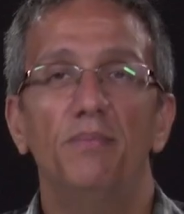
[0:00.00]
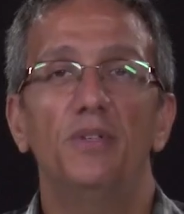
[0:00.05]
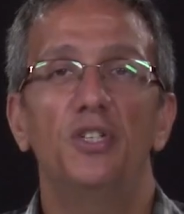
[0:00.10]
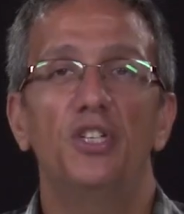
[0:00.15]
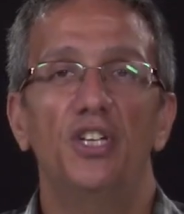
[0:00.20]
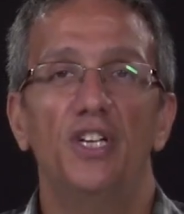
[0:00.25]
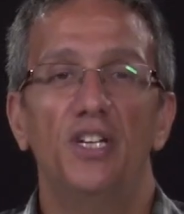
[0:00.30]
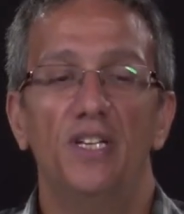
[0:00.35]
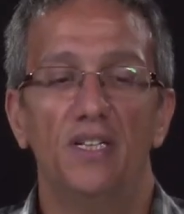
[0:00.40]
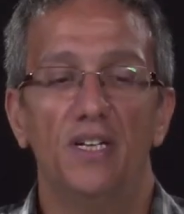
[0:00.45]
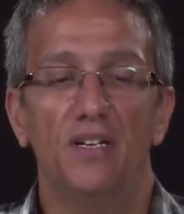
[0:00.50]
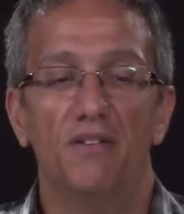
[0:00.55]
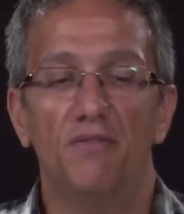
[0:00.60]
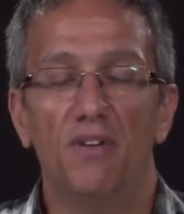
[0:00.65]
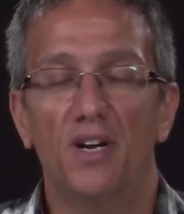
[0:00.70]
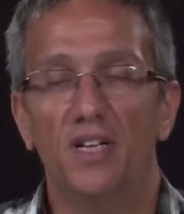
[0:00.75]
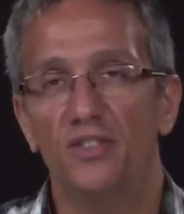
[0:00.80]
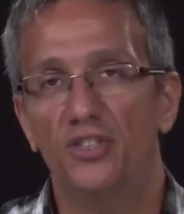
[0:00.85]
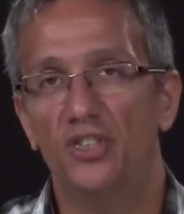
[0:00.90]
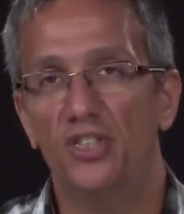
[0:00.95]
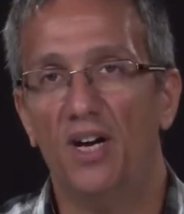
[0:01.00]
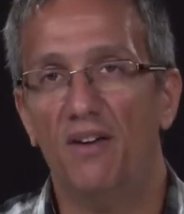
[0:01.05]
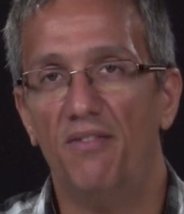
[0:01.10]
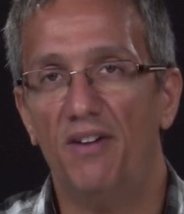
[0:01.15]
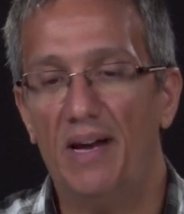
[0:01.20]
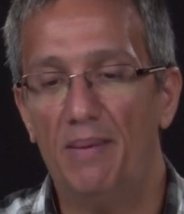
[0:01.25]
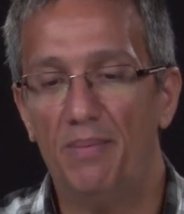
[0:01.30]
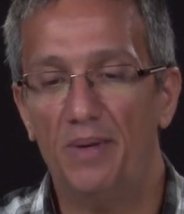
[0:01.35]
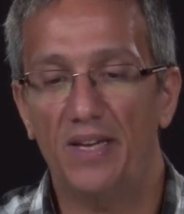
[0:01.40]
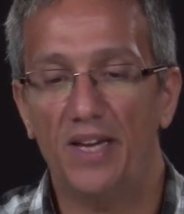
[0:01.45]
machine that runs Java
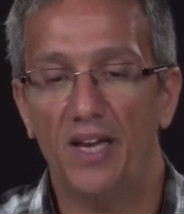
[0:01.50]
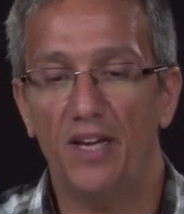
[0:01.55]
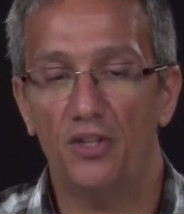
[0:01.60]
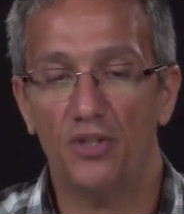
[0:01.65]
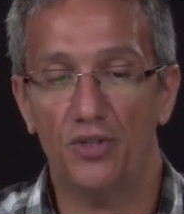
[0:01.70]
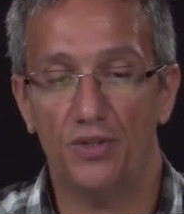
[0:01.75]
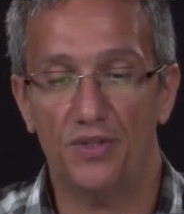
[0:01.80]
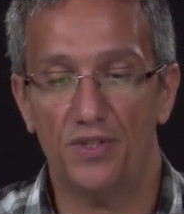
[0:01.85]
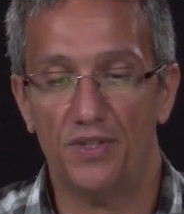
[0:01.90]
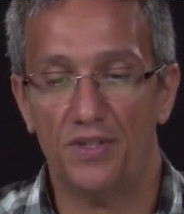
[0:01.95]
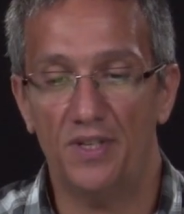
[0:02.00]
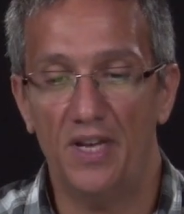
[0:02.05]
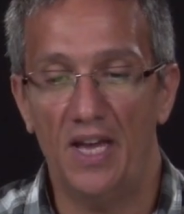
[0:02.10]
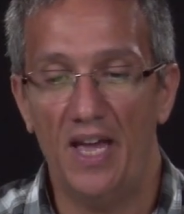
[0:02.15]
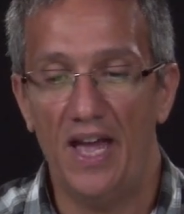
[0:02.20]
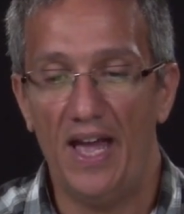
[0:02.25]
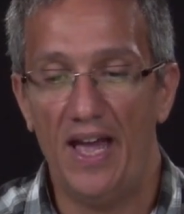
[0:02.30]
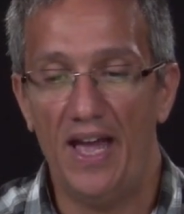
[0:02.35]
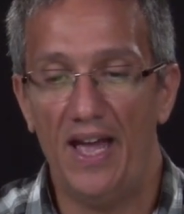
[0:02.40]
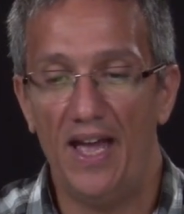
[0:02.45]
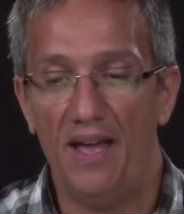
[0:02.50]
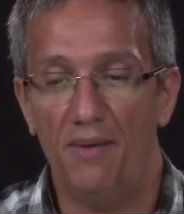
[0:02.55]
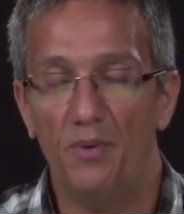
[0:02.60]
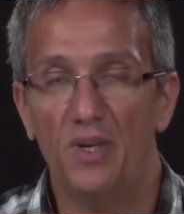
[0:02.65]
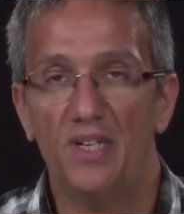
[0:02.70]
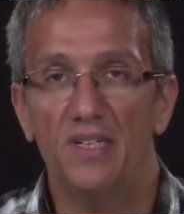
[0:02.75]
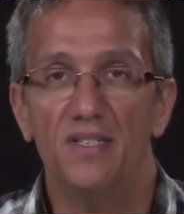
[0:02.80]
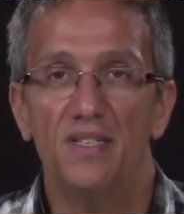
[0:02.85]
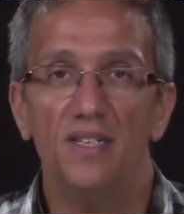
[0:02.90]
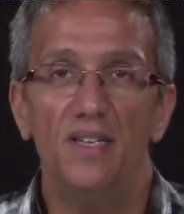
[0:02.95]
applications. And we
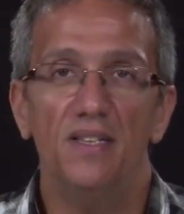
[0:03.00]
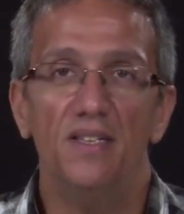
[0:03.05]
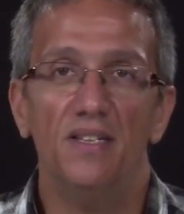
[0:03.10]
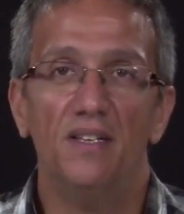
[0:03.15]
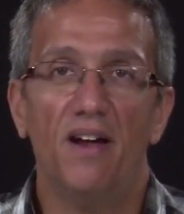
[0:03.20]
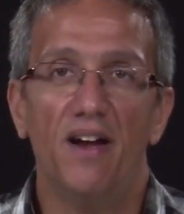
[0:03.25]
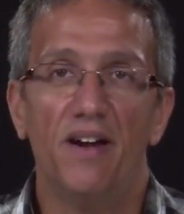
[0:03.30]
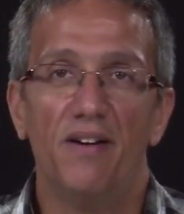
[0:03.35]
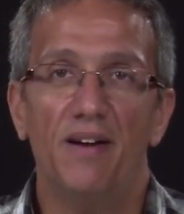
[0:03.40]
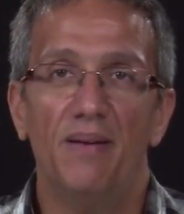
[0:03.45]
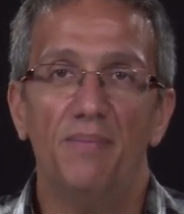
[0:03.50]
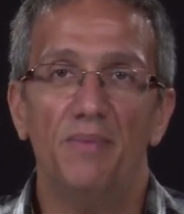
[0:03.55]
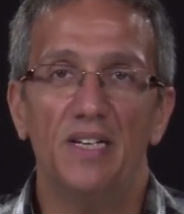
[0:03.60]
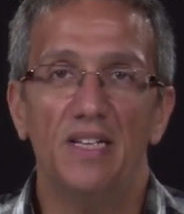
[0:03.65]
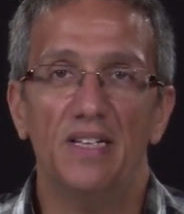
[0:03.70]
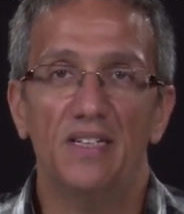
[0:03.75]
can see in the diagram that